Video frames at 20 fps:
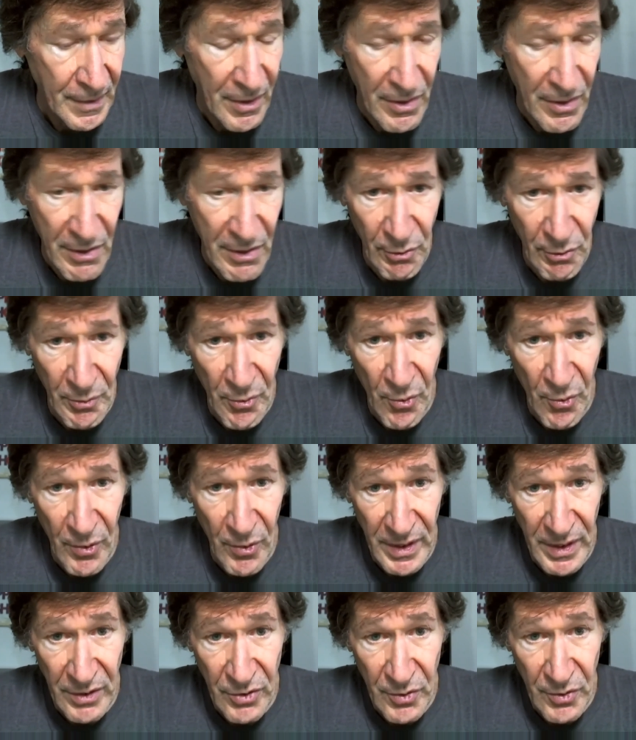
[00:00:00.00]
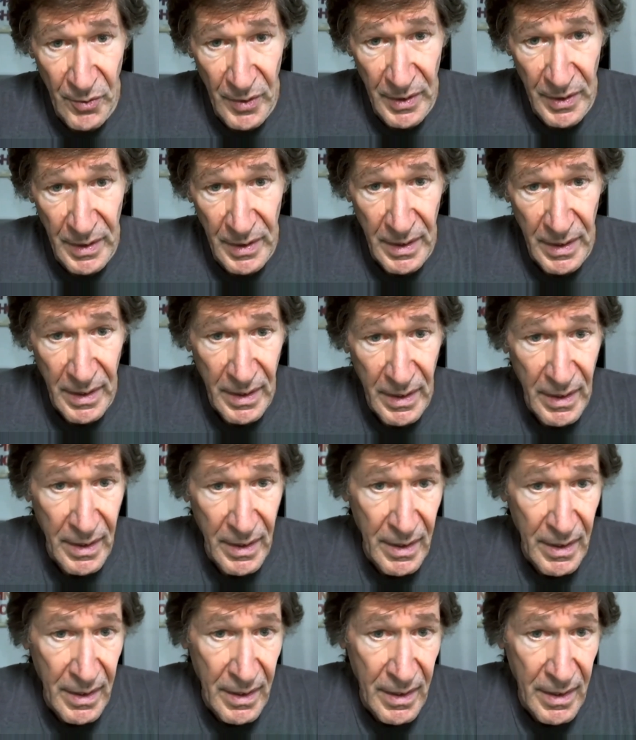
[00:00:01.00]
were born into it.
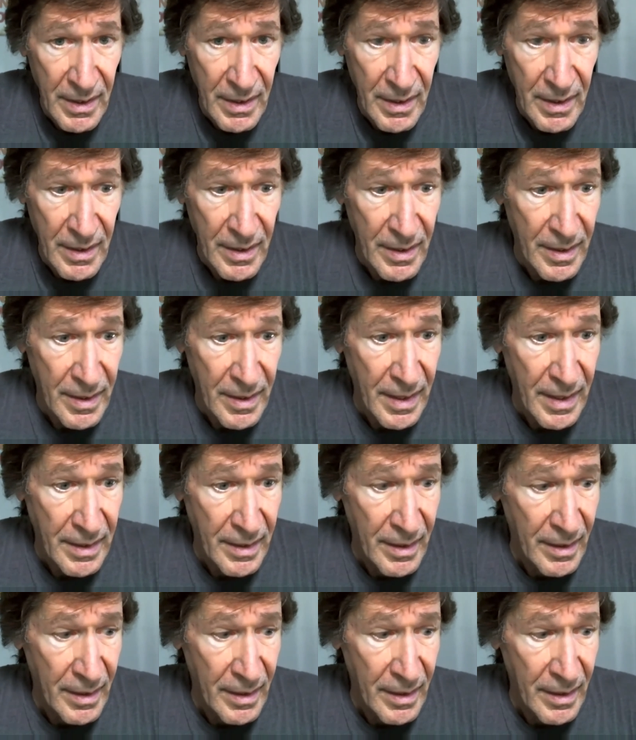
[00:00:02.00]
They